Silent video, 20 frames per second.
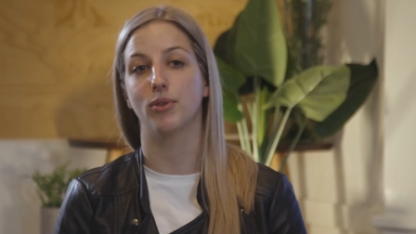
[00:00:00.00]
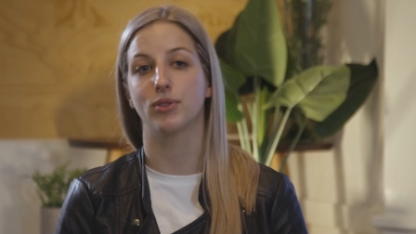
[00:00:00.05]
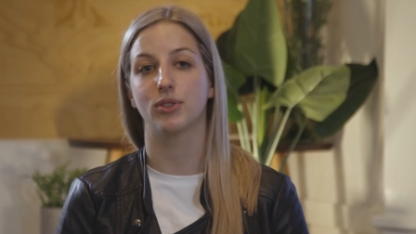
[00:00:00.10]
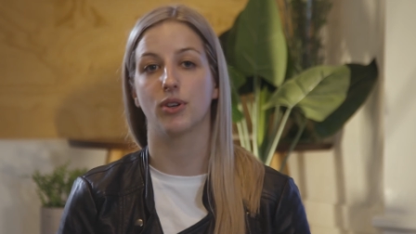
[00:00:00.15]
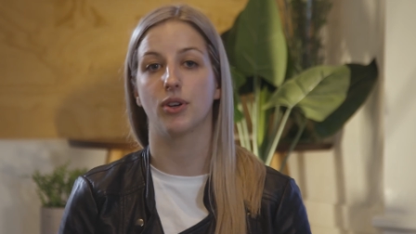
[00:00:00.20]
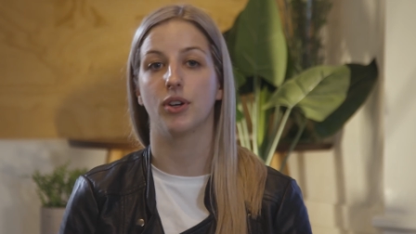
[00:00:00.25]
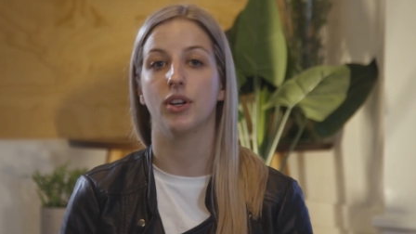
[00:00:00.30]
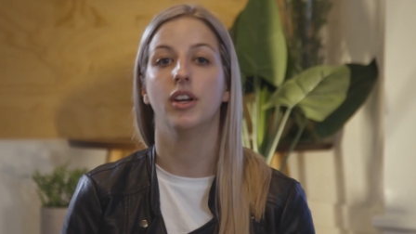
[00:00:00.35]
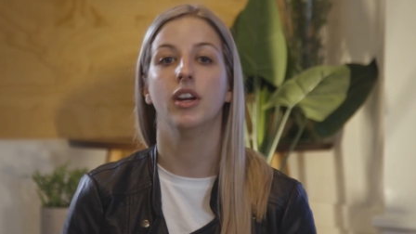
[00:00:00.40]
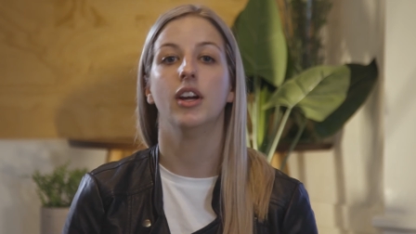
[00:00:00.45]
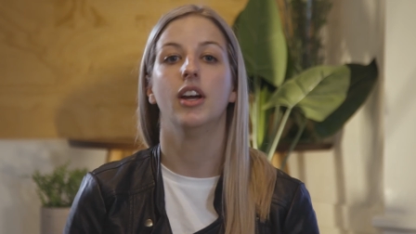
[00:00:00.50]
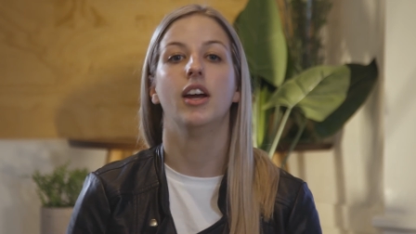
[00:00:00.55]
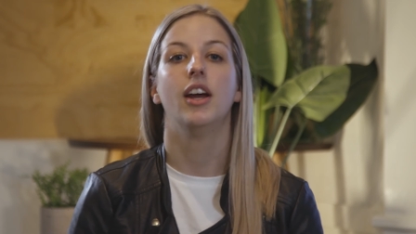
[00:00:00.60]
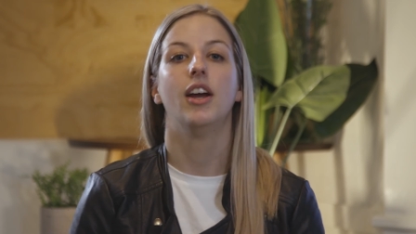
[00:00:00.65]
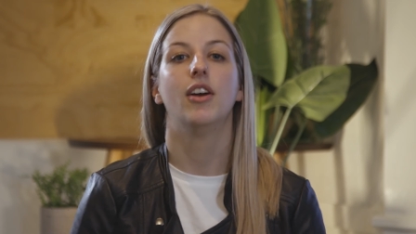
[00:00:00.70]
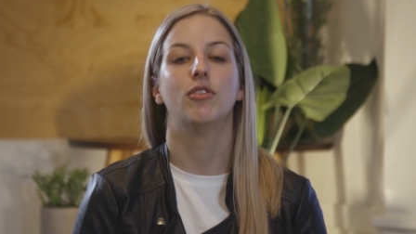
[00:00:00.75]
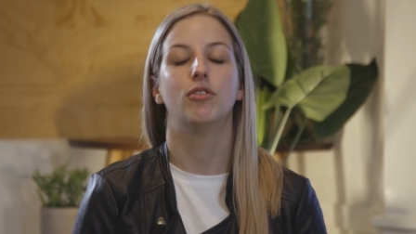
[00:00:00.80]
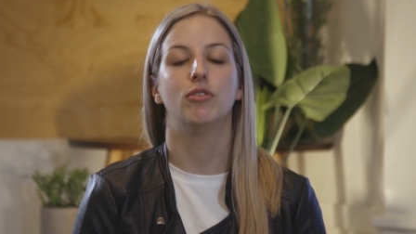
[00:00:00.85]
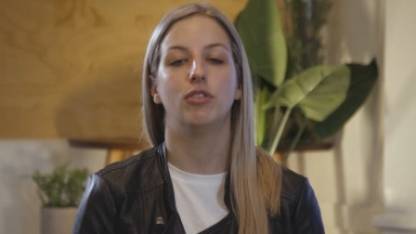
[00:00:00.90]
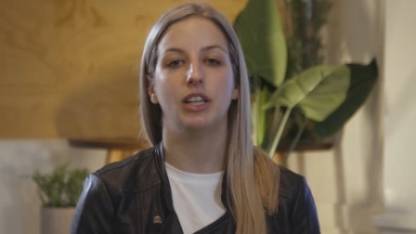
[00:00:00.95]
So
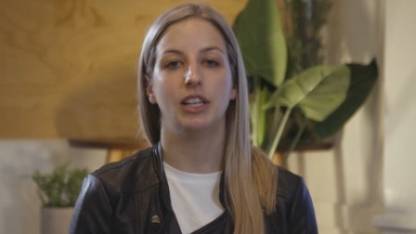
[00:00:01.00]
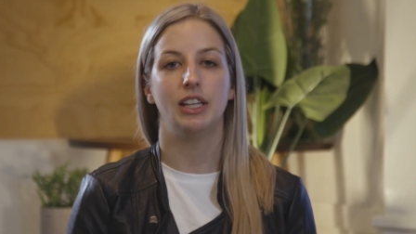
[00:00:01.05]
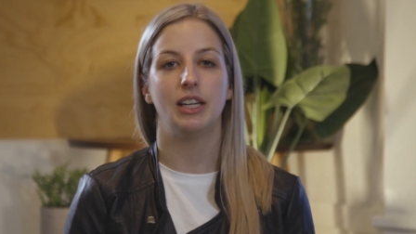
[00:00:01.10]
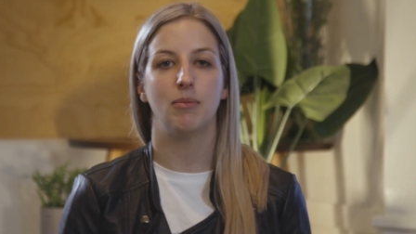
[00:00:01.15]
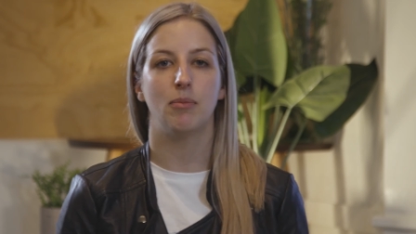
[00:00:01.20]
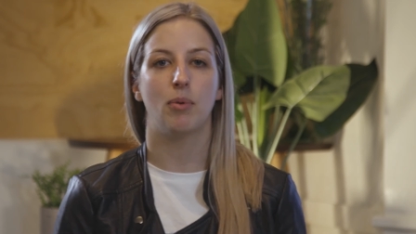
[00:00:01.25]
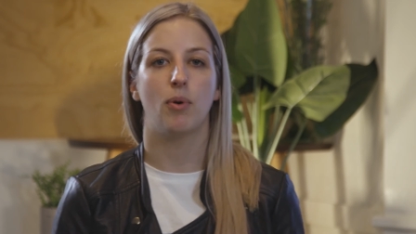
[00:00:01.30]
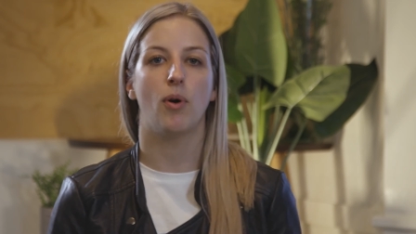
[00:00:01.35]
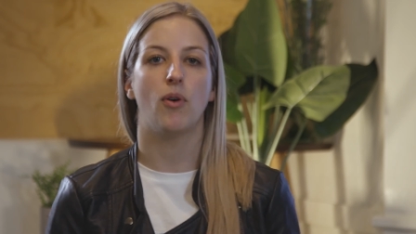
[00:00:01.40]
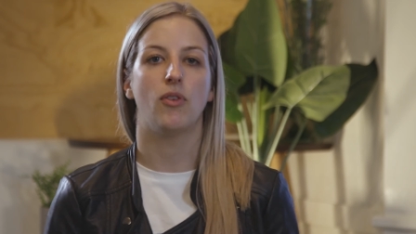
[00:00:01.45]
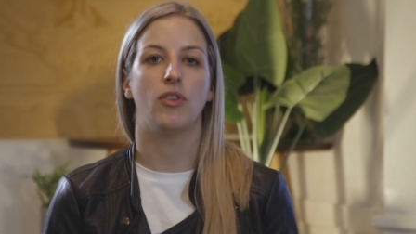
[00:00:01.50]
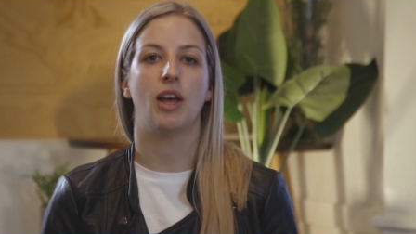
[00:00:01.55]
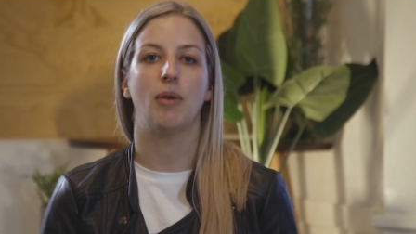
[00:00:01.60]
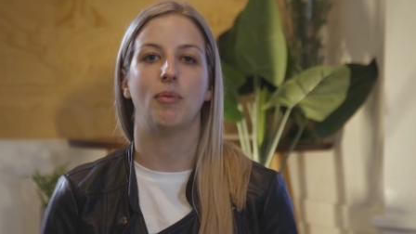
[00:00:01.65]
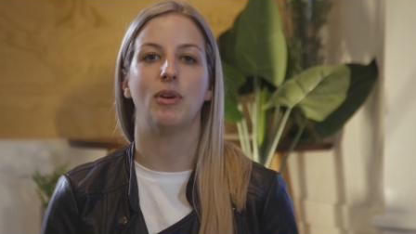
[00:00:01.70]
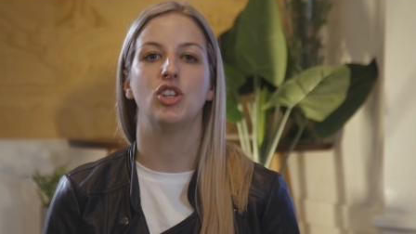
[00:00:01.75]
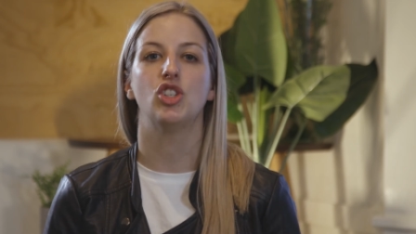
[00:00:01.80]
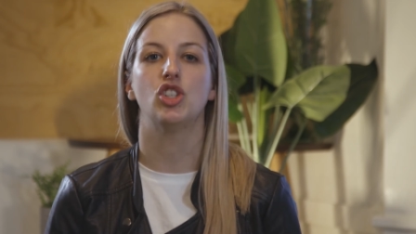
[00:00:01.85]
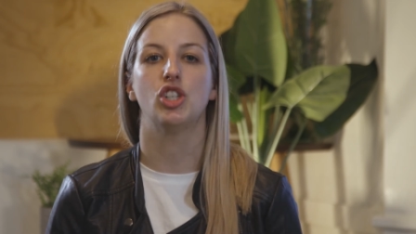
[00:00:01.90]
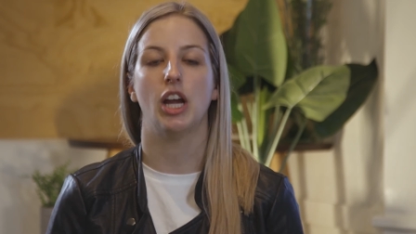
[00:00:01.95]
really important that
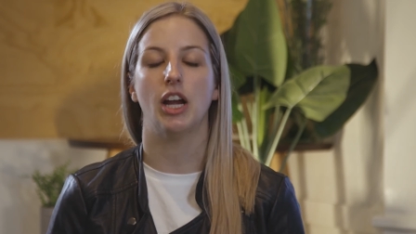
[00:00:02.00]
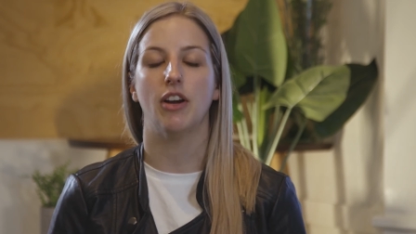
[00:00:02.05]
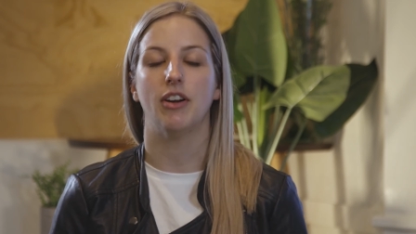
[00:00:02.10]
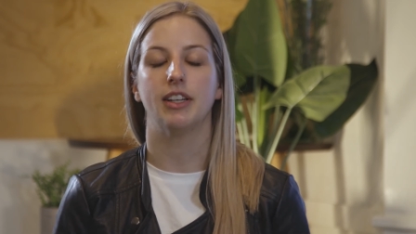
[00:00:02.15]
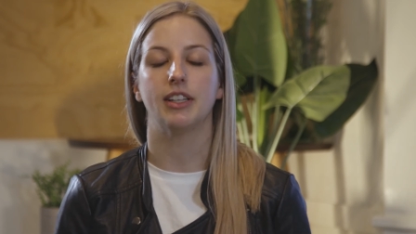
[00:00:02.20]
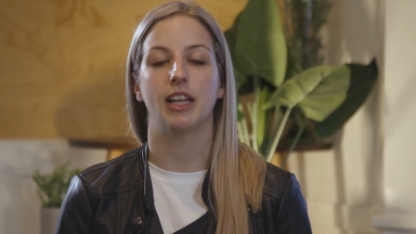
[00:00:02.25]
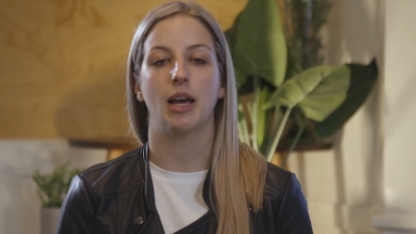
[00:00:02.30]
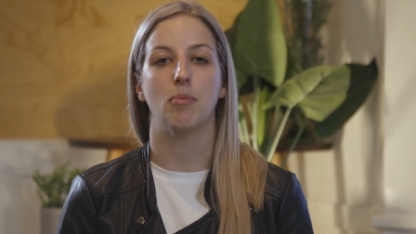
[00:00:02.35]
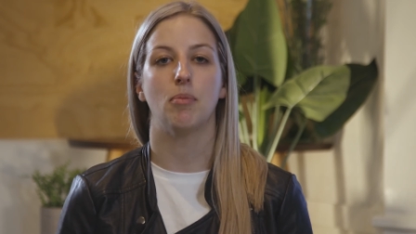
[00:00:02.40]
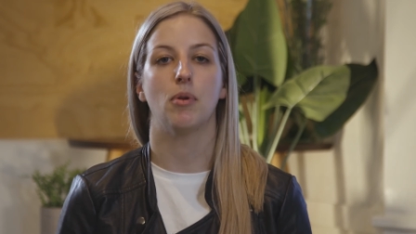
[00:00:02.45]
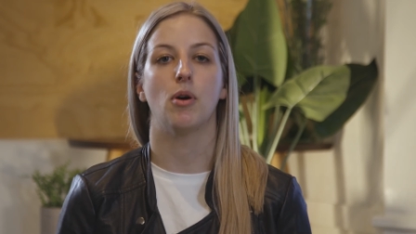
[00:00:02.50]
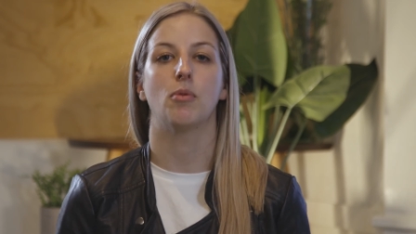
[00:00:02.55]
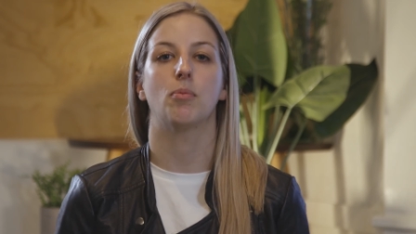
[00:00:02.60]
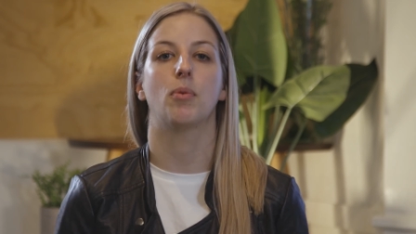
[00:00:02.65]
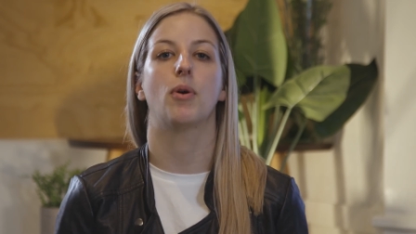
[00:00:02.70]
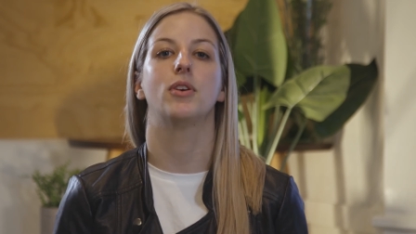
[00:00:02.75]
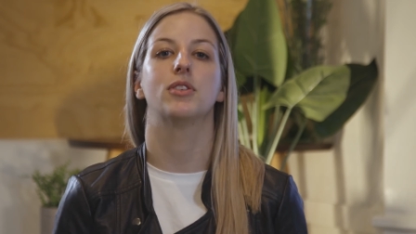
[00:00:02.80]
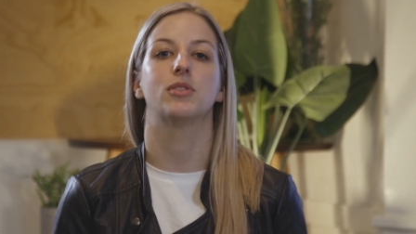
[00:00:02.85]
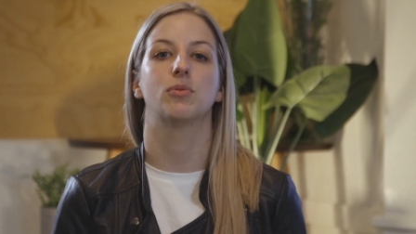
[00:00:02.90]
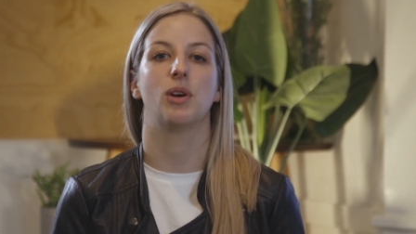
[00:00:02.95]
we're sharing that blog
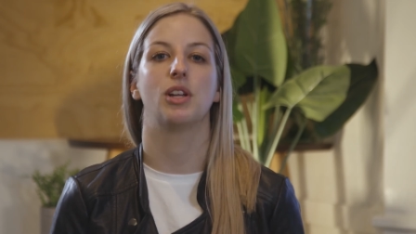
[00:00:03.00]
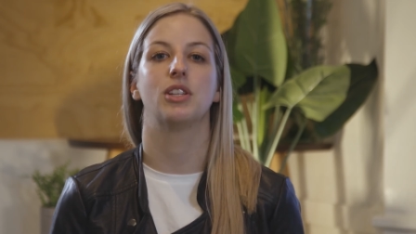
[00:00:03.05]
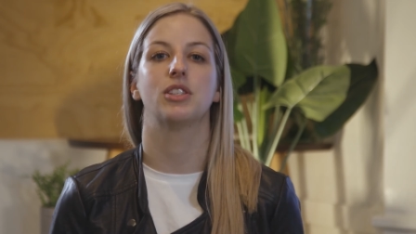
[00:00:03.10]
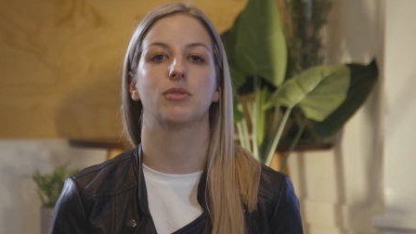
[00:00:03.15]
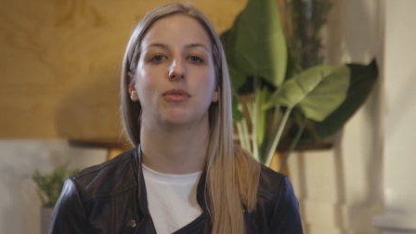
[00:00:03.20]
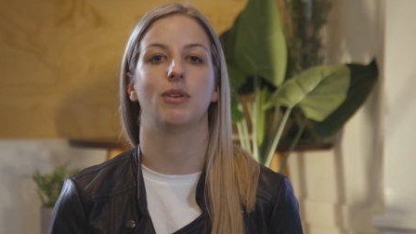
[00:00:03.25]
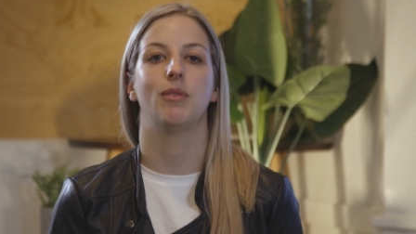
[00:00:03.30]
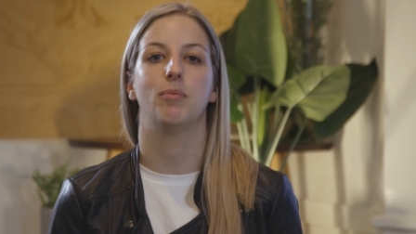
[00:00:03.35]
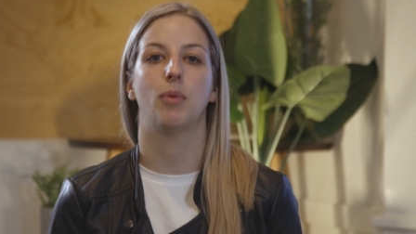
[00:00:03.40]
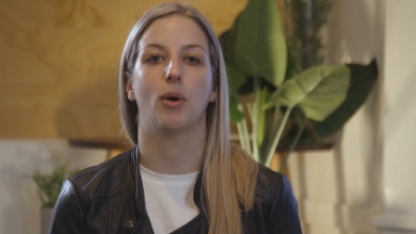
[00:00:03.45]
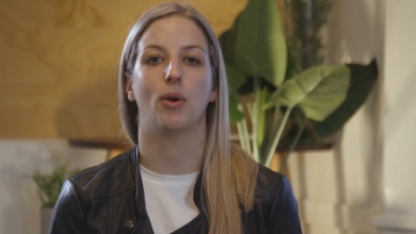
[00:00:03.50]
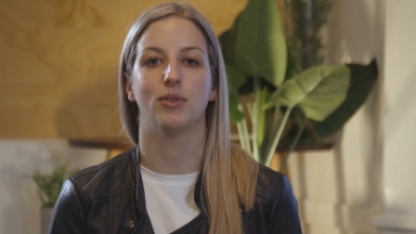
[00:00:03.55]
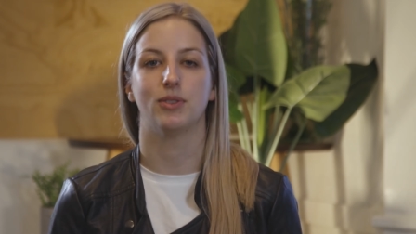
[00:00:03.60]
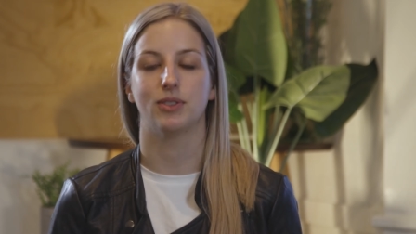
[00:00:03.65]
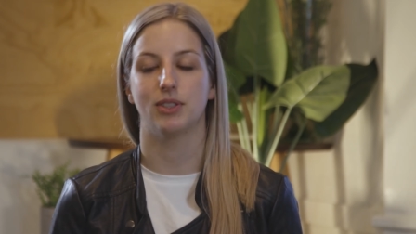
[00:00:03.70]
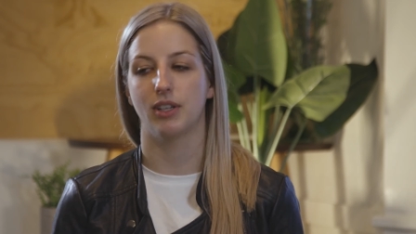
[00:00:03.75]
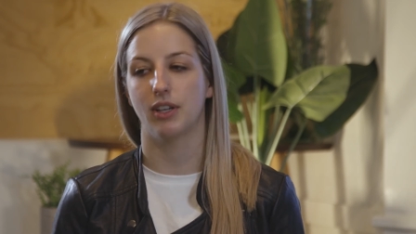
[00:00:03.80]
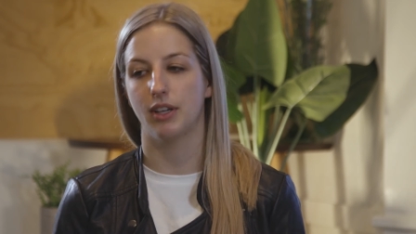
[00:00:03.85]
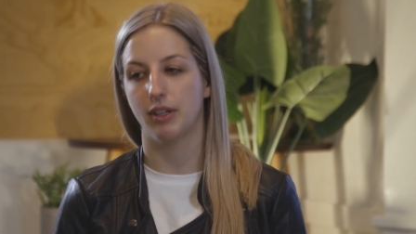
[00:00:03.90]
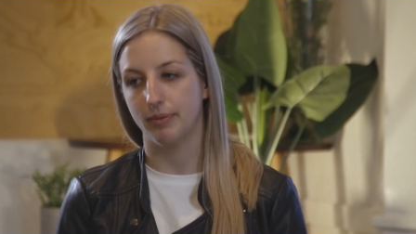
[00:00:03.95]
post once we've
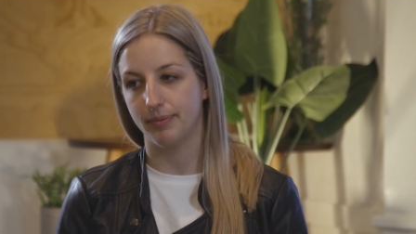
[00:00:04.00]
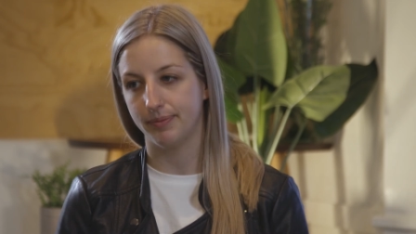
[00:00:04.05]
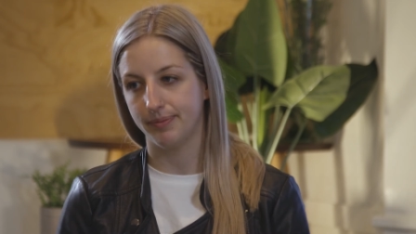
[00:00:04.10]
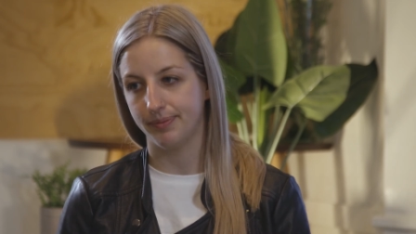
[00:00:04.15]
posted it.